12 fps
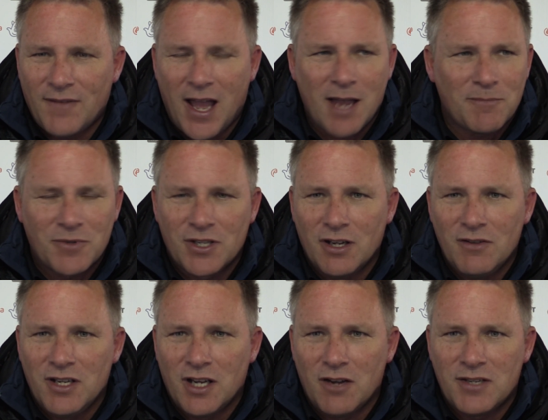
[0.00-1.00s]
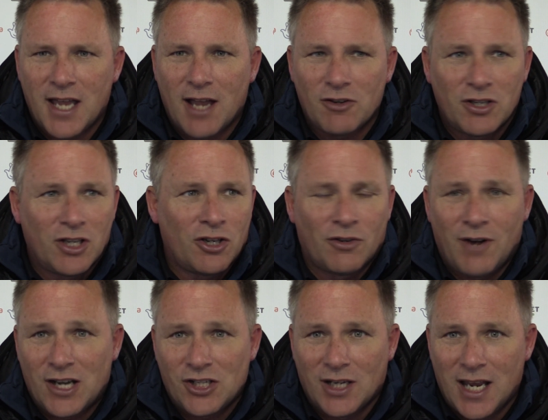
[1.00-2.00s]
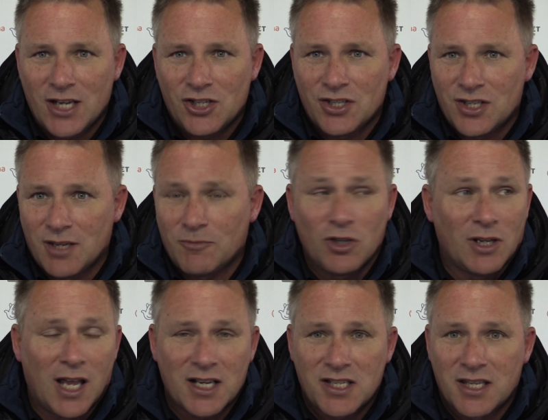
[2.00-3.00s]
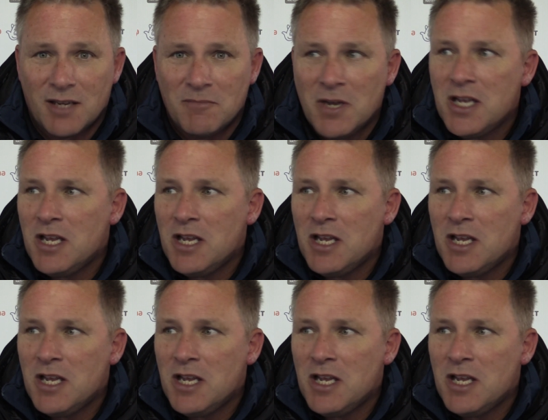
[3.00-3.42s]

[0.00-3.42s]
Absolutely no doubt. Congratulations to them. Good luck to them.